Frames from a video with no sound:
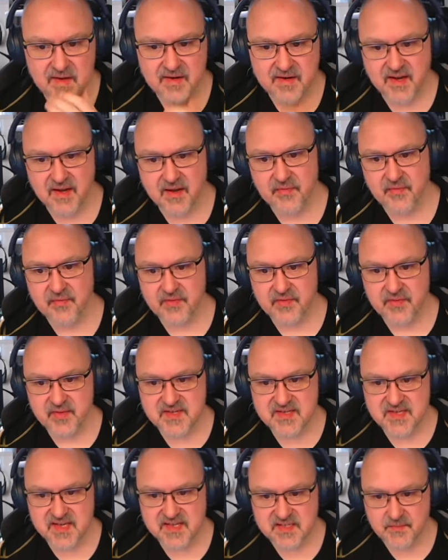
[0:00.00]
Now,
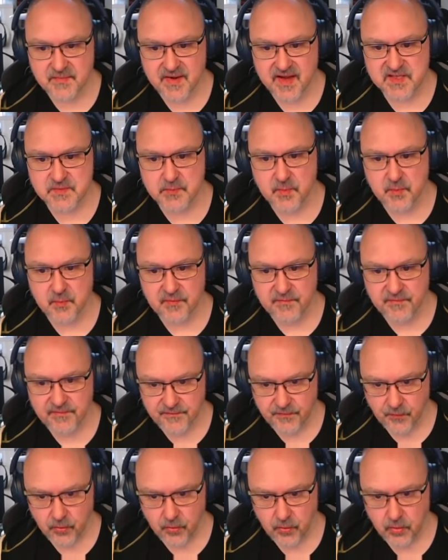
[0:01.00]
this has a maximum of
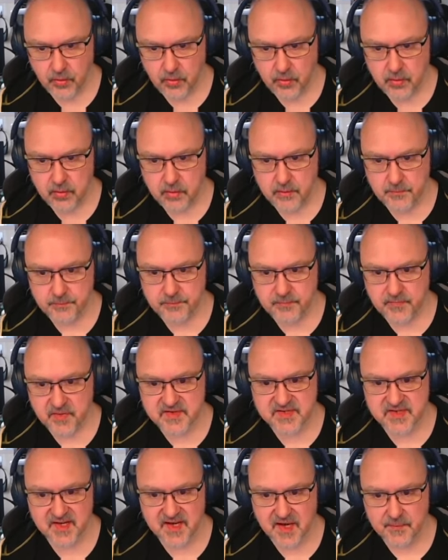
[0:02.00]
four
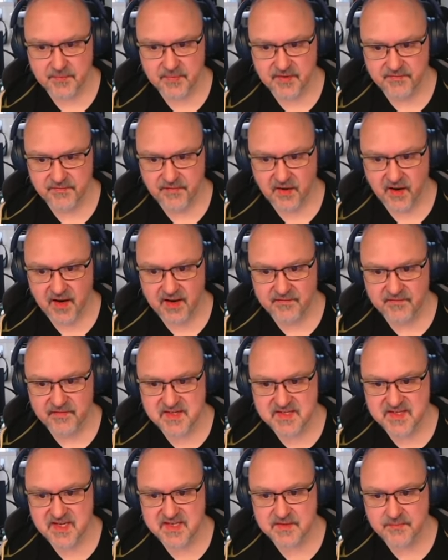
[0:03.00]
because it can't be five.
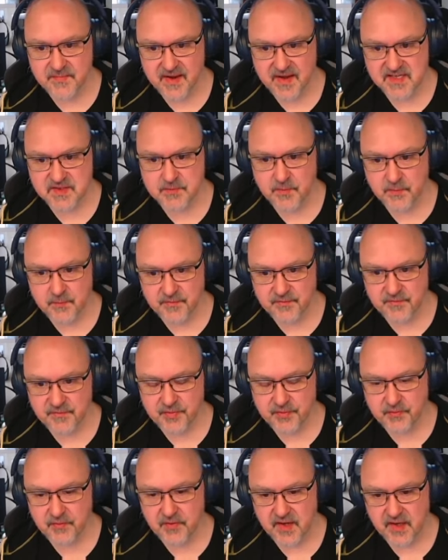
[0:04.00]
This has a maximum of
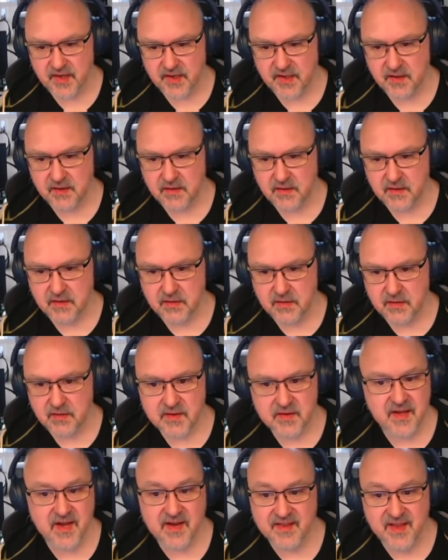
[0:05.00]
three,
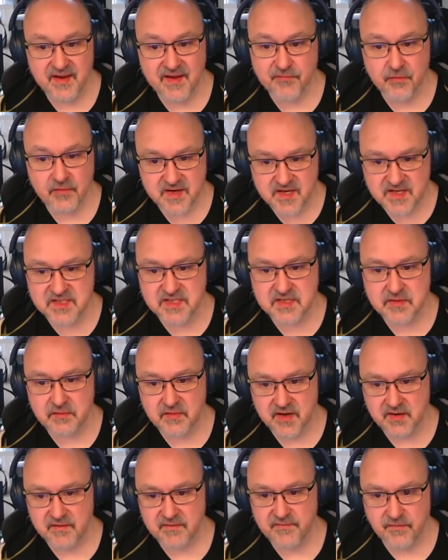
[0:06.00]
and therefore it is
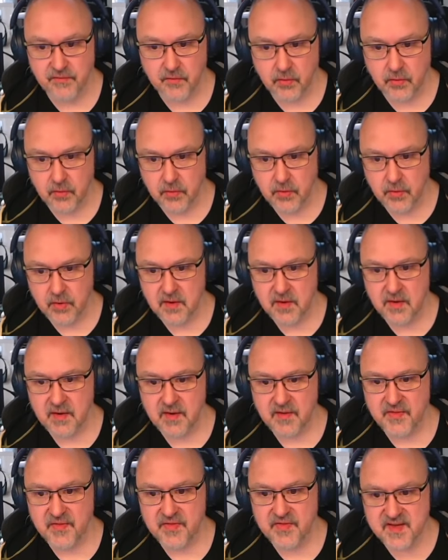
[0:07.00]
three and four.
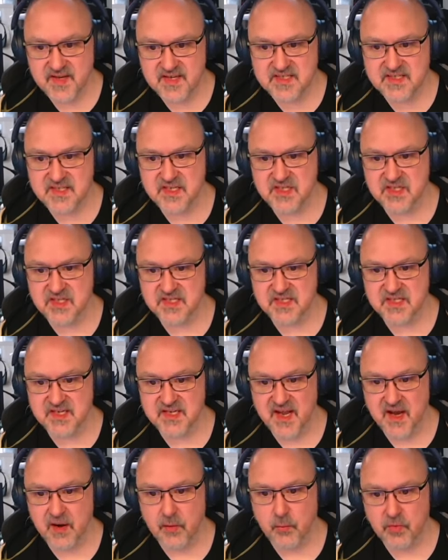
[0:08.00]
These digits are
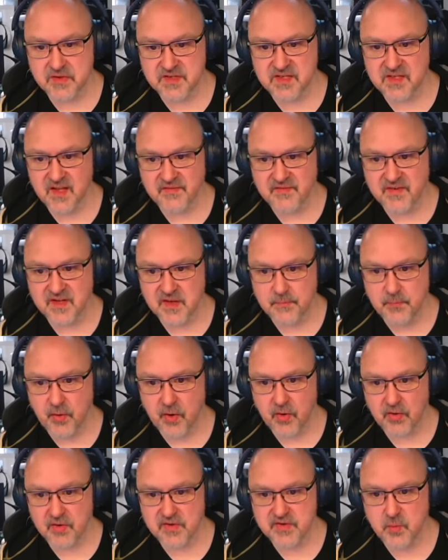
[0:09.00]
now what's left in the
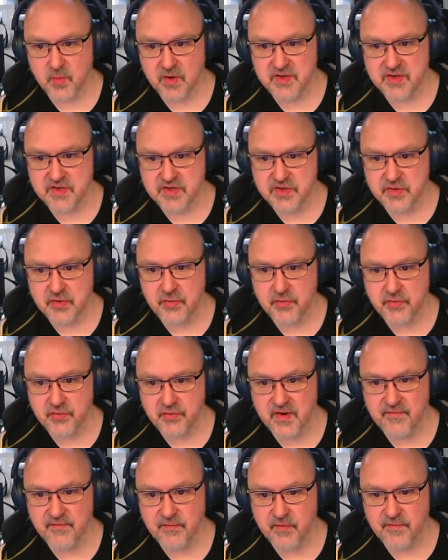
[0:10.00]
box. One, two,
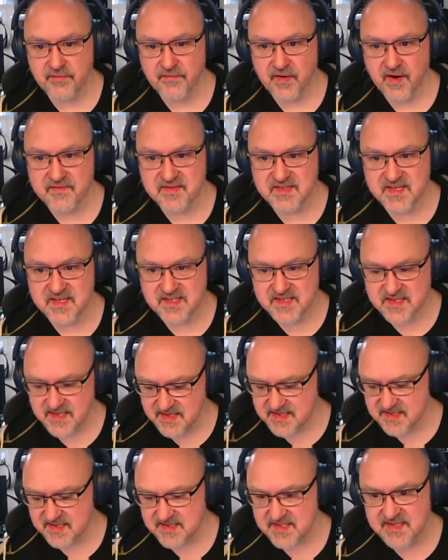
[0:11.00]
three, four, five, six.
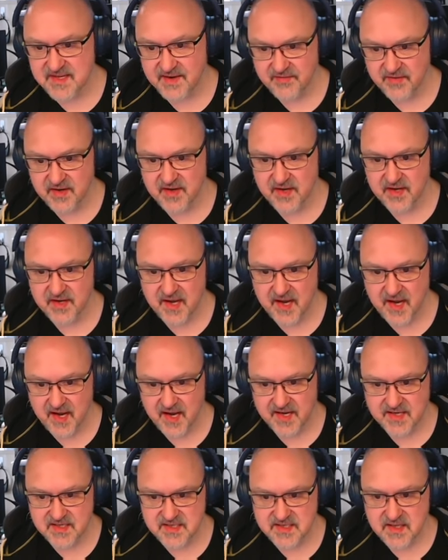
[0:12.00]
These are seven and
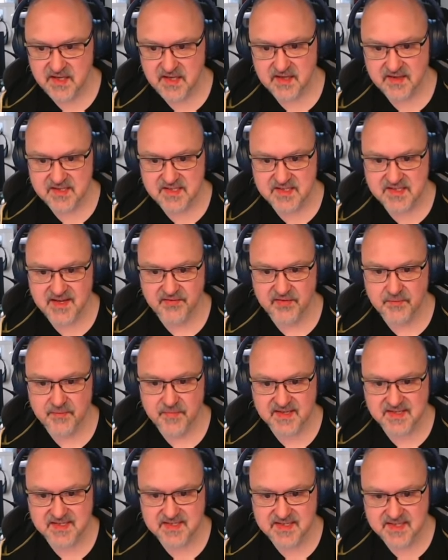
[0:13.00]
eight. The seven
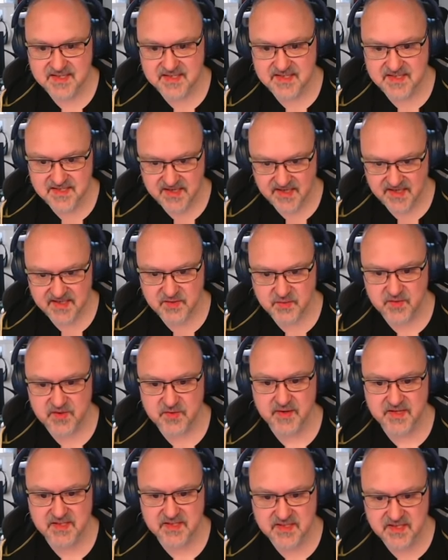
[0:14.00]
makes this six, which
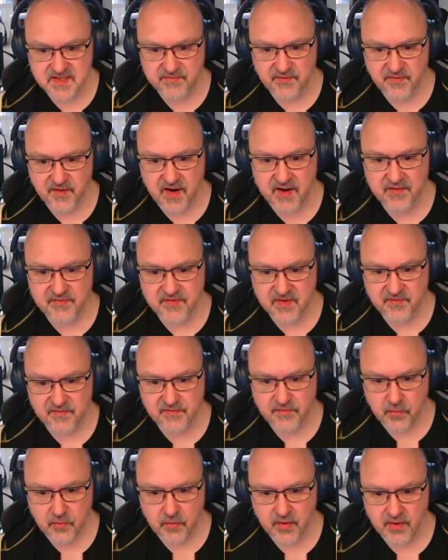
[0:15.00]
makes this five, this
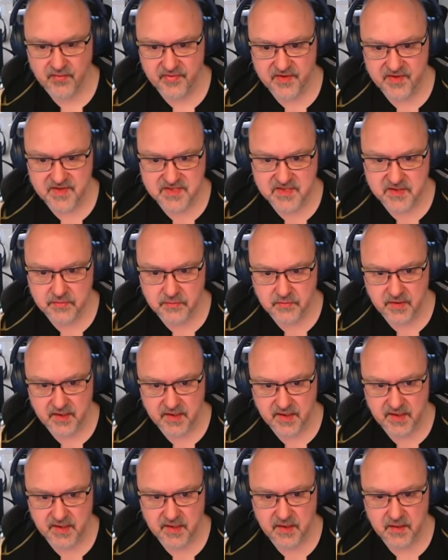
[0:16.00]
four, and this
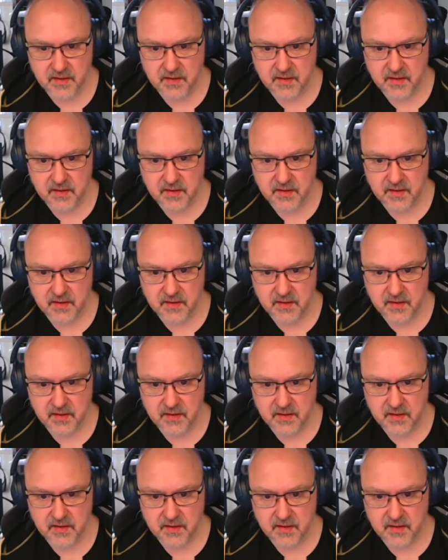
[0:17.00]
three.